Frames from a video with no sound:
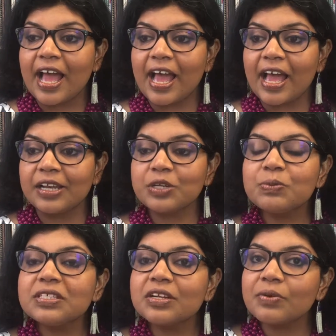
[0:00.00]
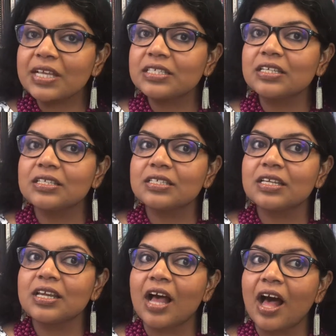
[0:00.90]
and it was interesting to
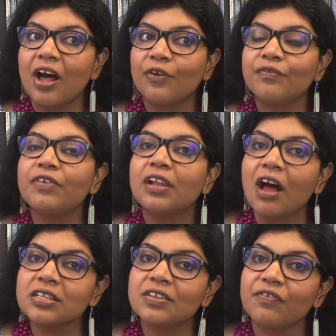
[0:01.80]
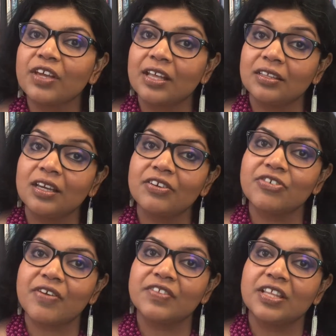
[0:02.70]
see how philosophy and theory
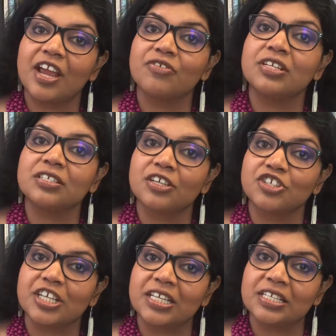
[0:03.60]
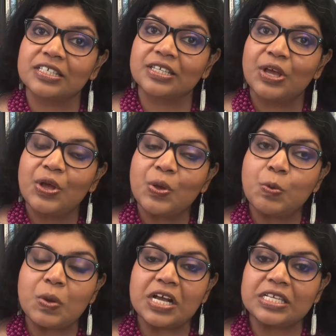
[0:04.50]
driven their research is
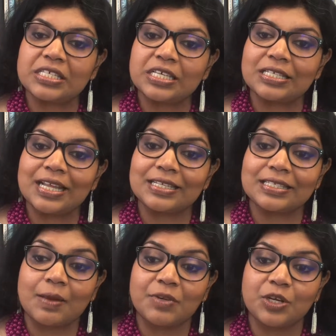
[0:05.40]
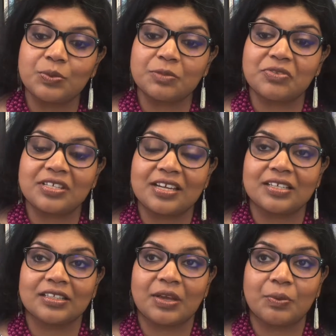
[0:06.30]
versus let's say somebody who was
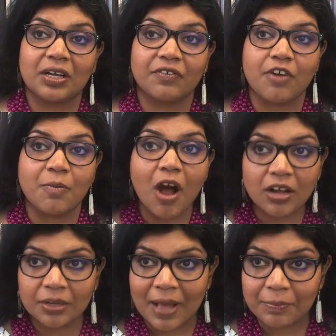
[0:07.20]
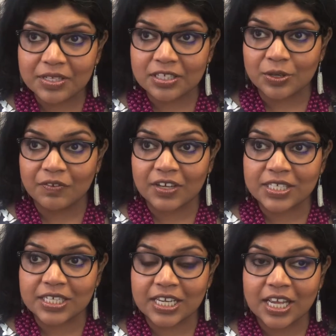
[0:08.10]
presenting their work from Hong Kong Baptist
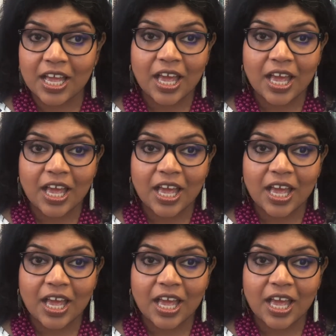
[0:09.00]
University